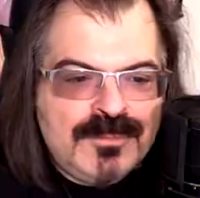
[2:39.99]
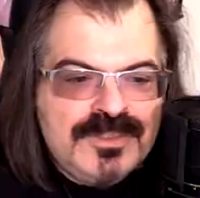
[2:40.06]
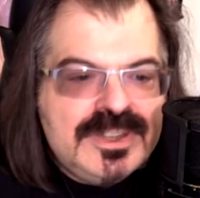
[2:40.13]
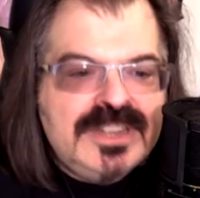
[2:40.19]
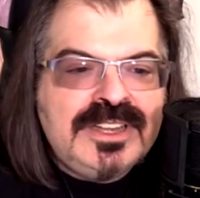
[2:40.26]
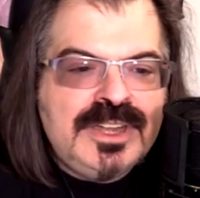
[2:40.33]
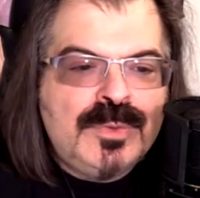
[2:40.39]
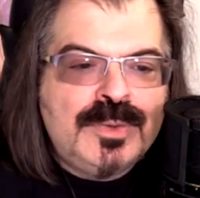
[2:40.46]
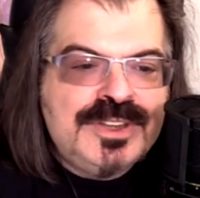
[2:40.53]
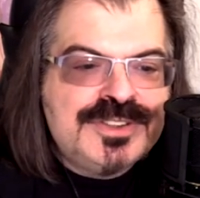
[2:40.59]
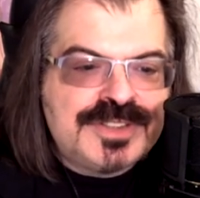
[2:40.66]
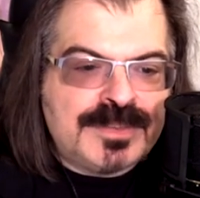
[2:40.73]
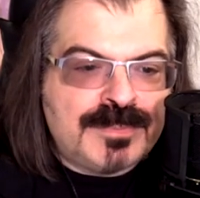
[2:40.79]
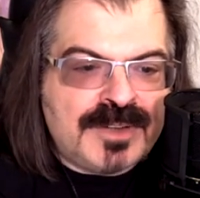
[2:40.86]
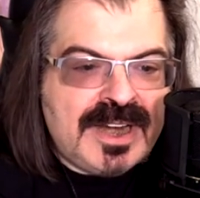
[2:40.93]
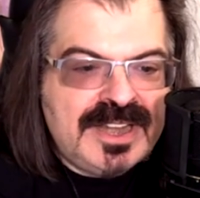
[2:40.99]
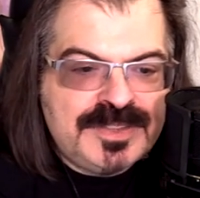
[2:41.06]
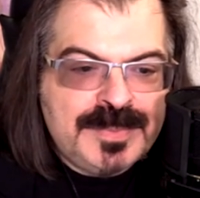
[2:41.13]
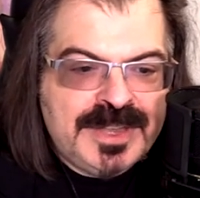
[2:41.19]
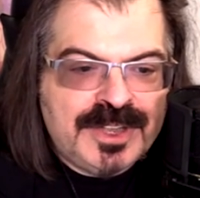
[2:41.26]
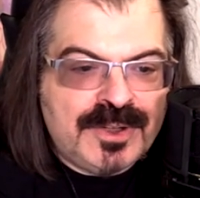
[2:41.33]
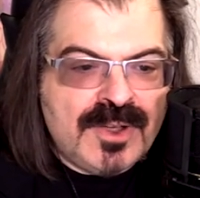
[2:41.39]
really wouldn't surprise
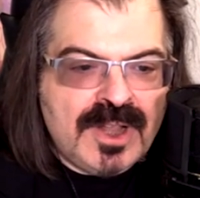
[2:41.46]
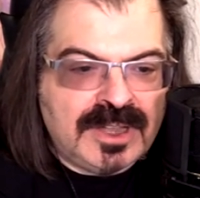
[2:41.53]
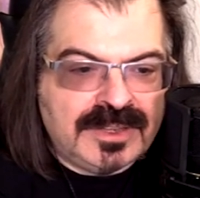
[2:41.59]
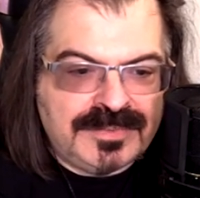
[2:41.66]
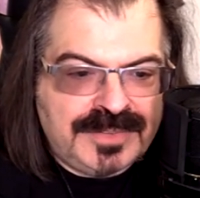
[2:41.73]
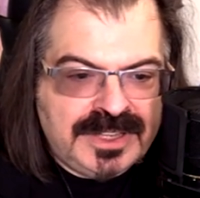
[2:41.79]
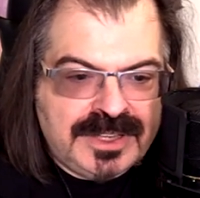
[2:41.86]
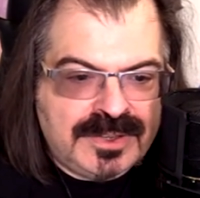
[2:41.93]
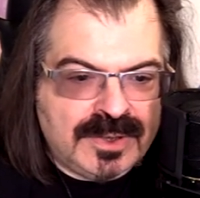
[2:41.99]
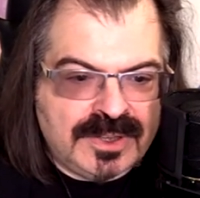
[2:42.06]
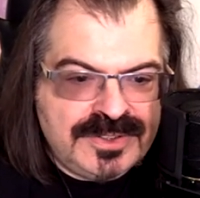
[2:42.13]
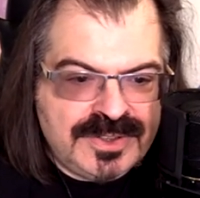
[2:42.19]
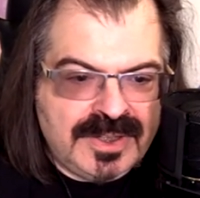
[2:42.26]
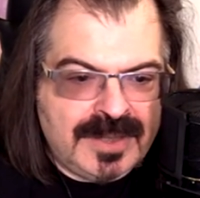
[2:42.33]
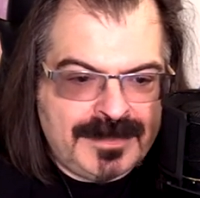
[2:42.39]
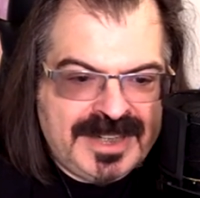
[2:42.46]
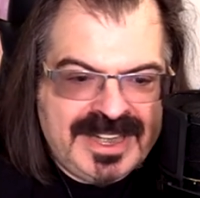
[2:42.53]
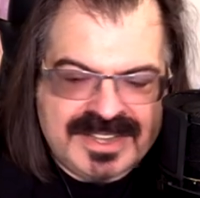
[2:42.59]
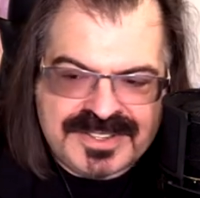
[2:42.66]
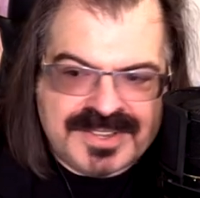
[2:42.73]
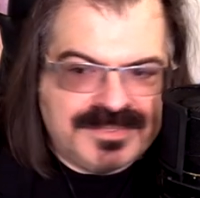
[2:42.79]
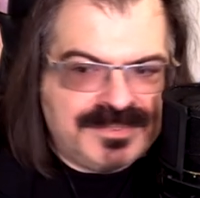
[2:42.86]
me at all if he called you up and asked to